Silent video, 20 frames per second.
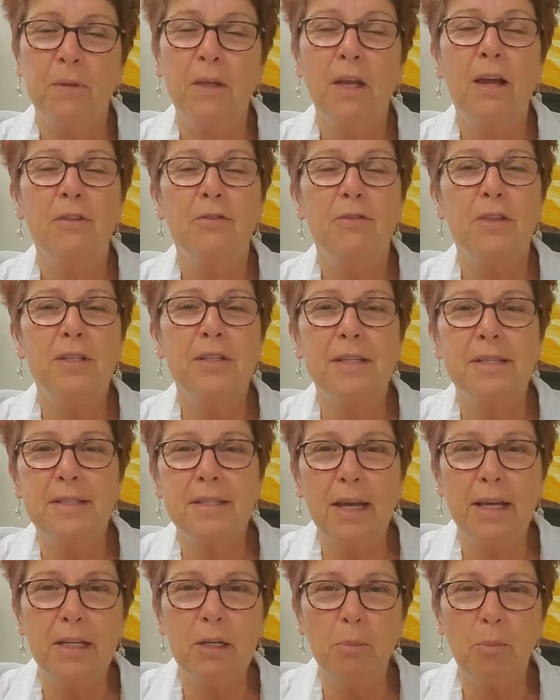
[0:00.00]
The
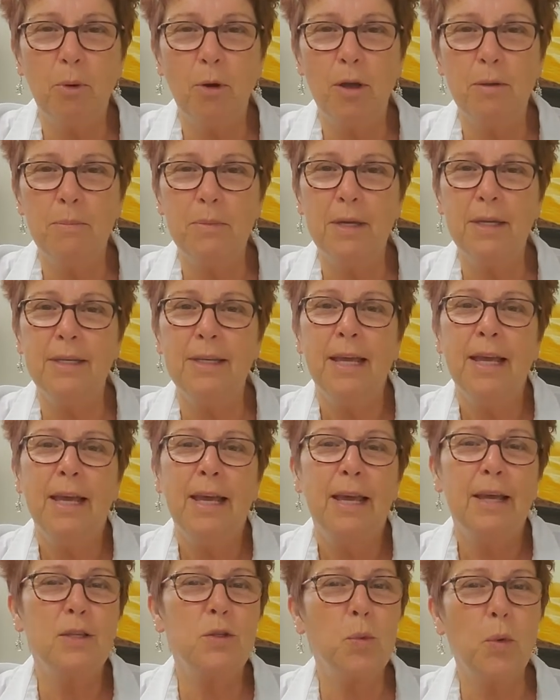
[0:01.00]
design appointment
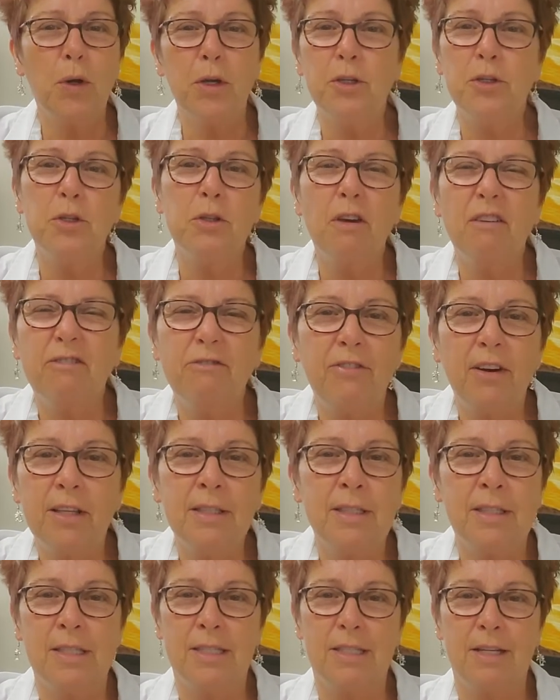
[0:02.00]
is where you do the
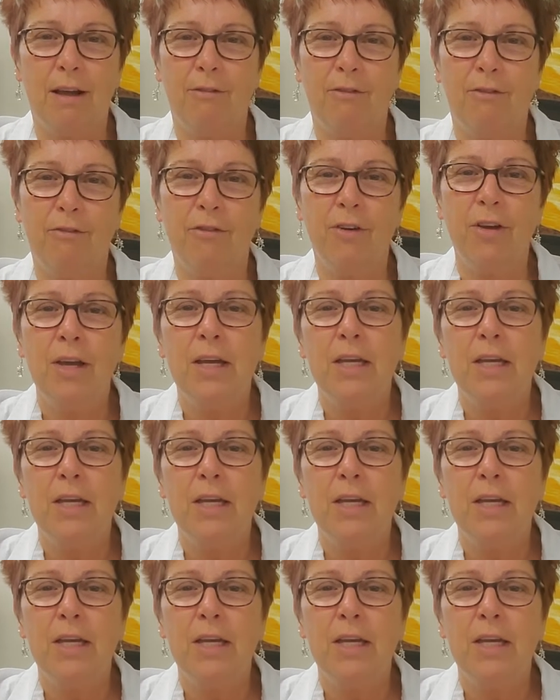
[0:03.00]
fun stuff.